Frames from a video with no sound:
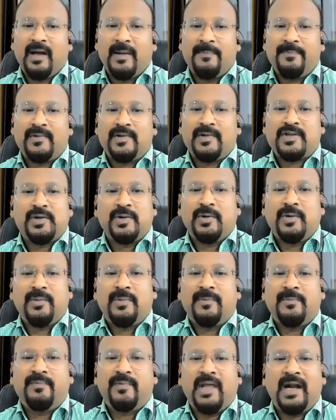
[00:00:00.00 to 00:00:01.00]
So
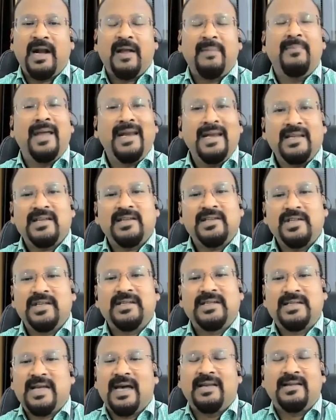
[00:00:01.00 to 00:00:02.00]
there are many such
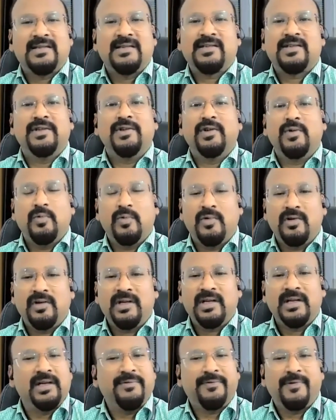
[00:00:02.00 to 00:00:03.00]
instances in the world, in
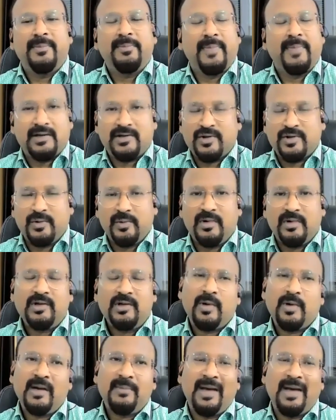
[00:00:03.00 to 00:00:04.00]
different parts of the world, where
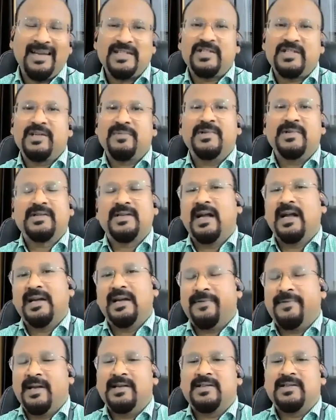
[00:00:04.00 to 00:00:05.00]
ballistic missile
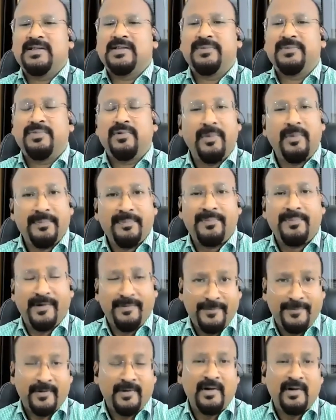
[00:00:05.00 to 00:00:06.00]
defense is the
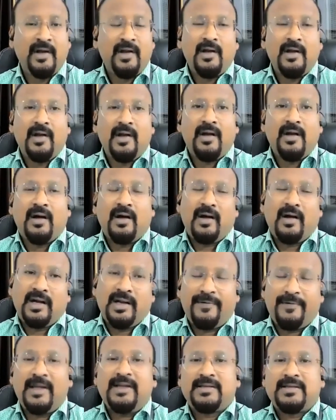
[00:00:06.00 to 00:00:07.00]
preferred
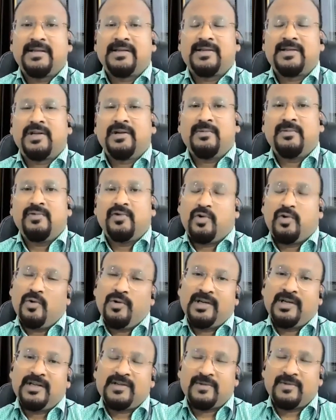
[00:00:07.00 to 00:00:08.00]
defense system, though it
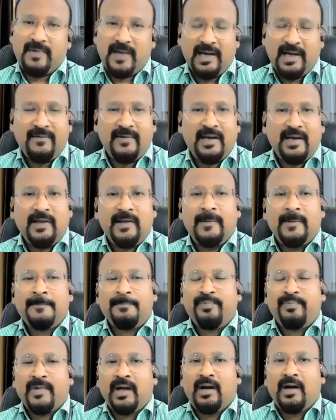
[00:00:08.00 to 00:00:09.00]
is very, very
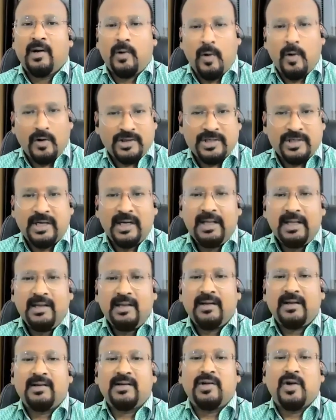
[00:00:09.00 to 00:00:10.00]
costly
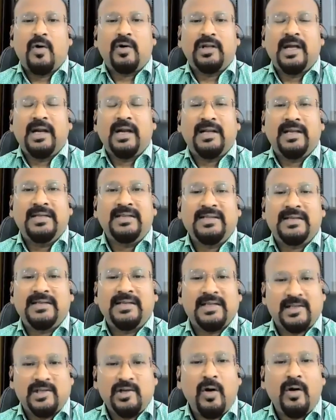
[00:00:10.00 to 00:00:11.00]
and not that easy
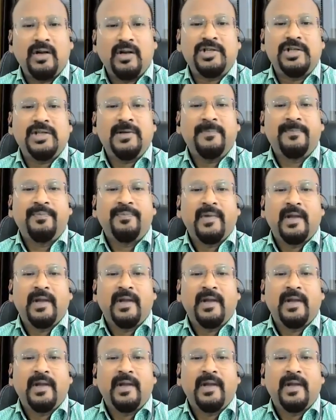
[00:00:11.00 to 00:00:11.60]
technology.